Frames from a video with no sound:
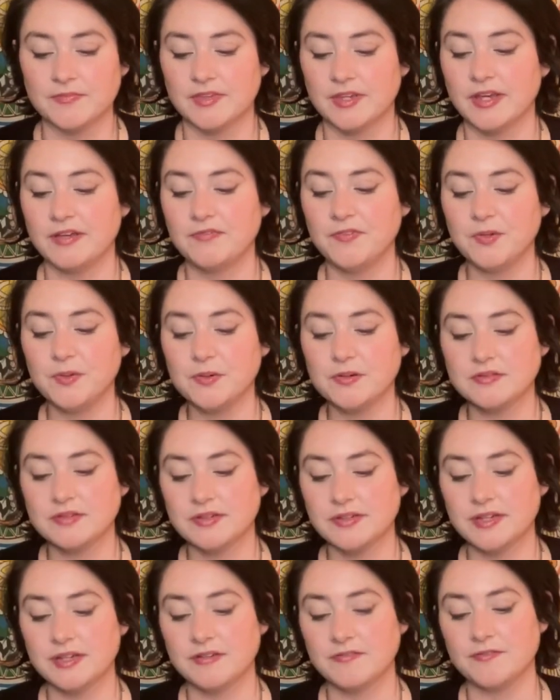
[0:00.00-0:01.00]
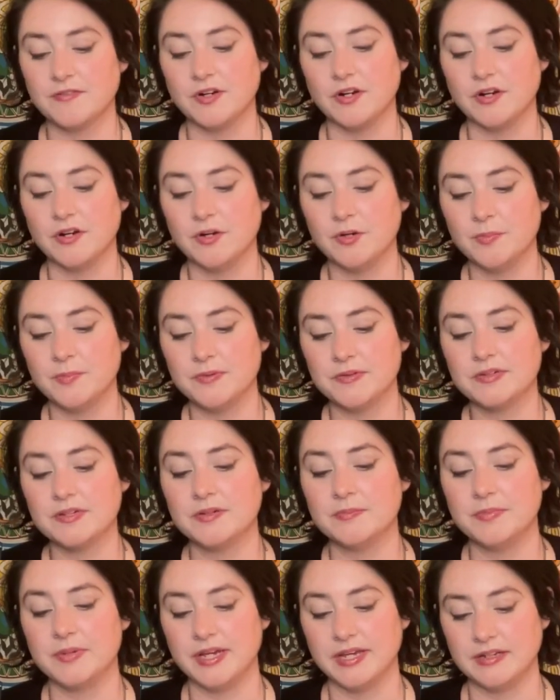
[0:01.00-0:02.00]
If you are looking for hope,
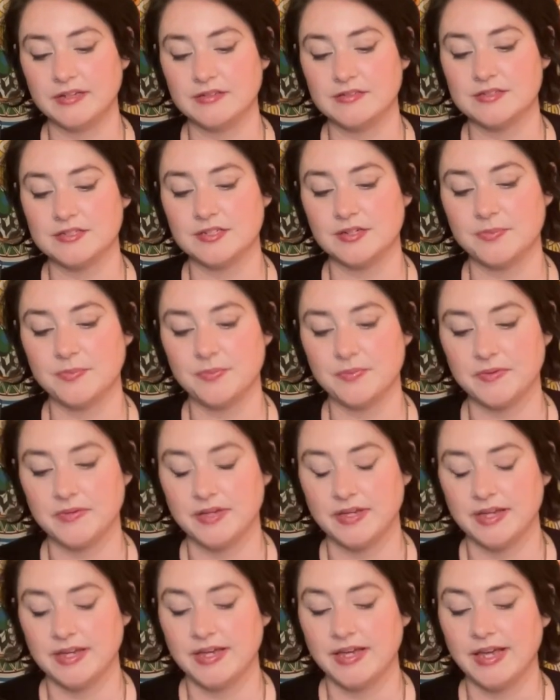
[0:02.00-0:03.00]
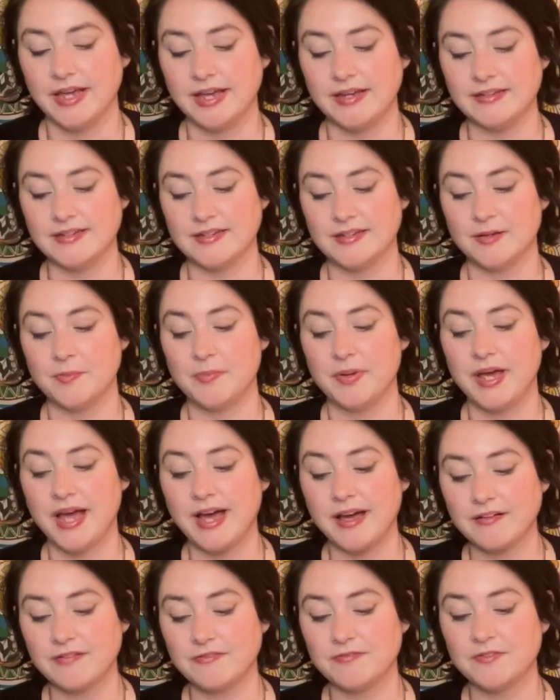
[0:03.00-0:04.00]
companionship, and an
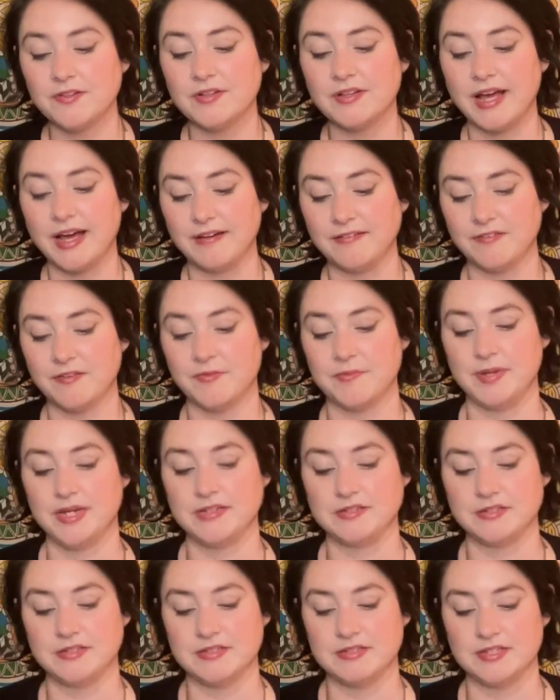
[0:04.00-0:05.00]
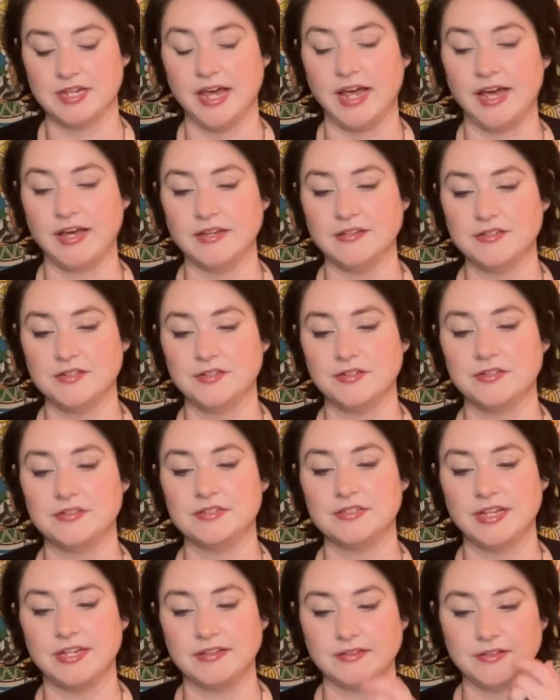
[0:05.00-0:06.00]
impactful affirmation to add to your
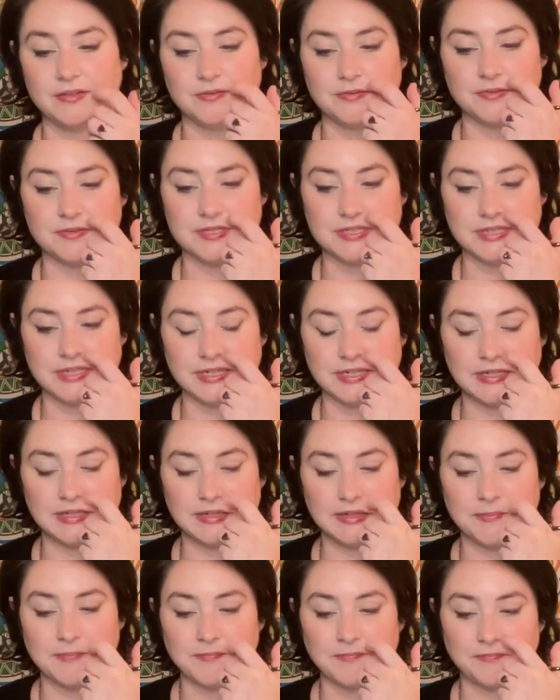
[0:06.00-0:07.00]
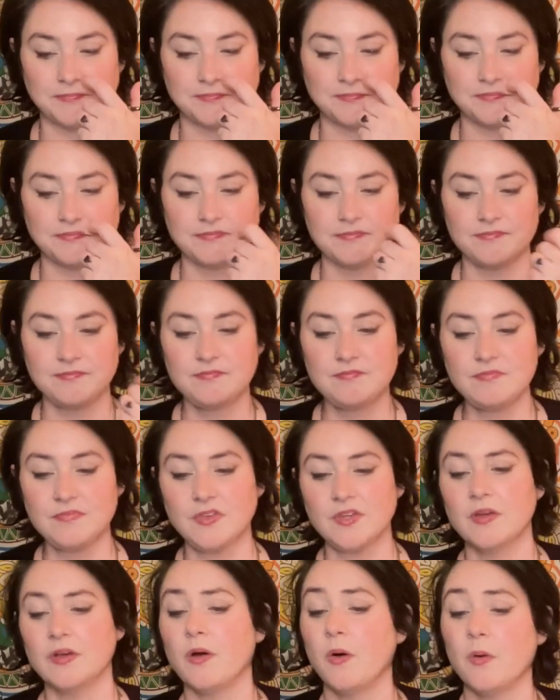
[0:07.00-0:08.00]
daily routine,
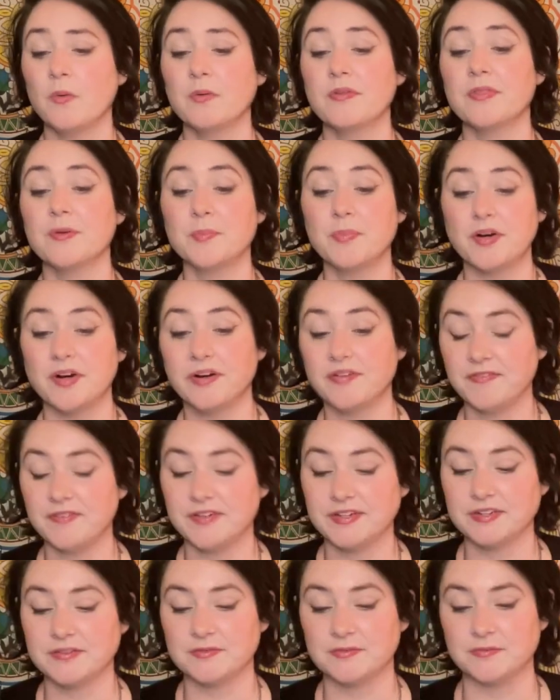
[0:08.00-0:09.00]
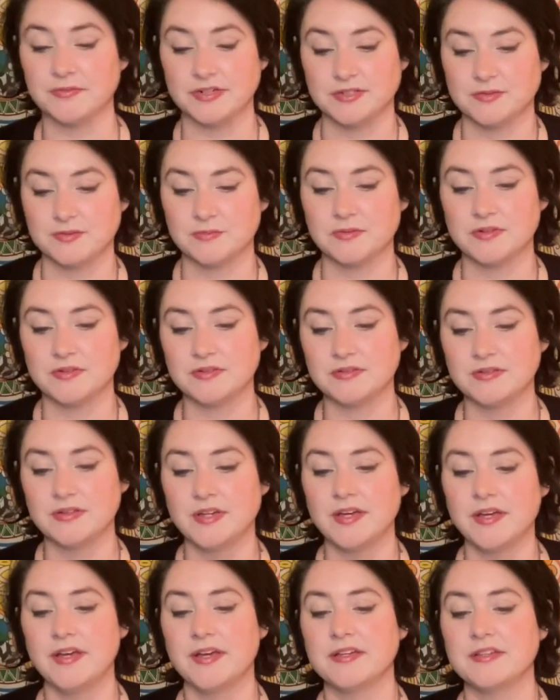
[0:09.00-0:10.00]
or the perfect ritual
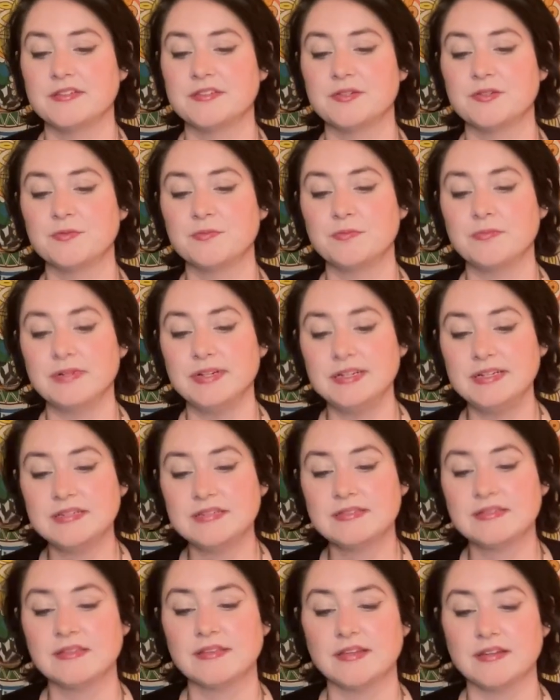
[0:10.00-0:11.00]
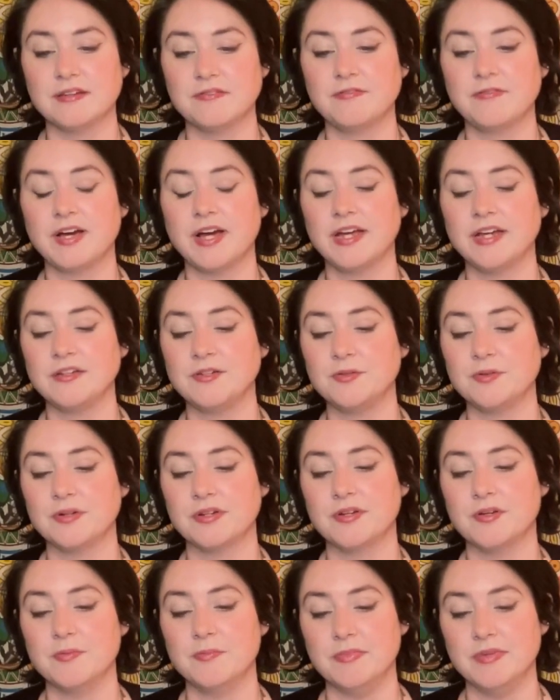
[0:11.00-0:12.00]
to re-solidify your
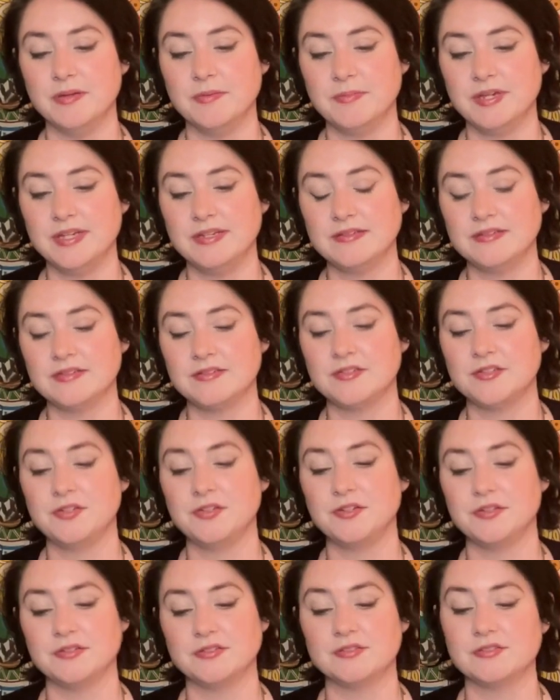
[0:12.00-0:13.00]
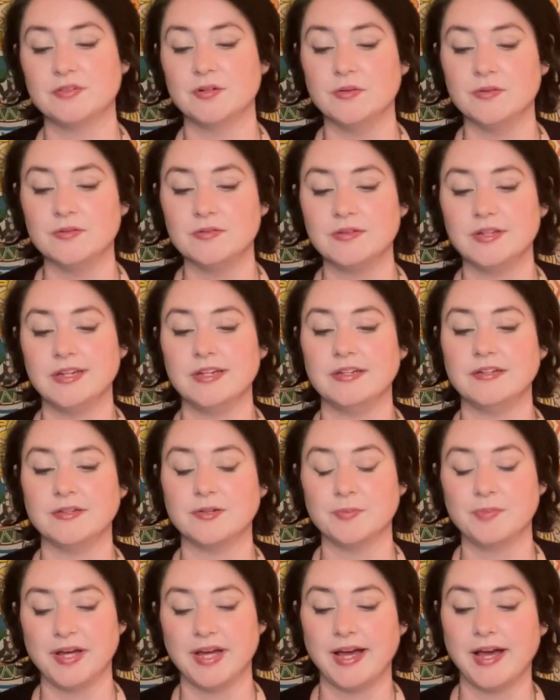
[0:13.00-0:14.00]
commitment to your soul and
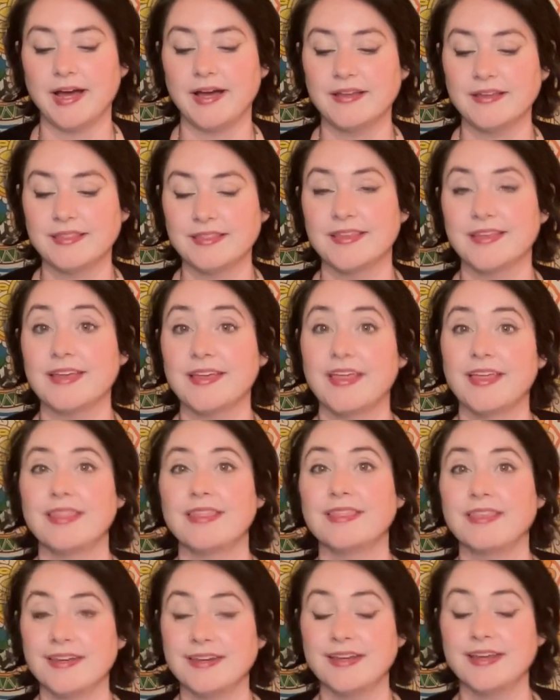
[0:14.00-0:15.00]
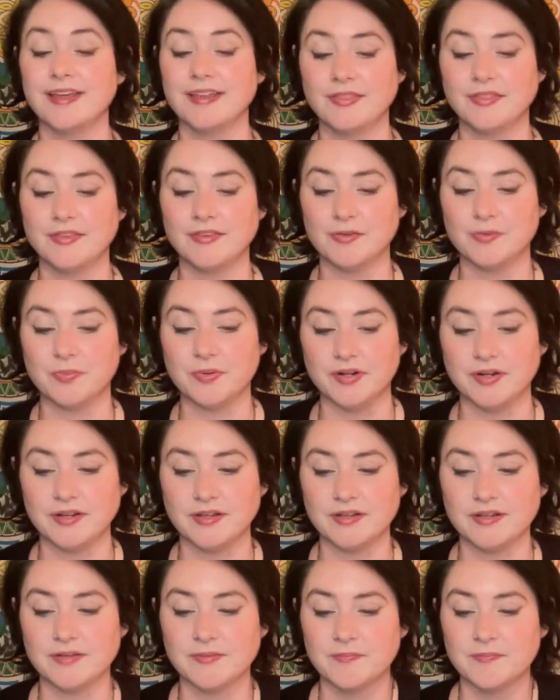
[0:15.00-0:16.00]
your path, then get this book.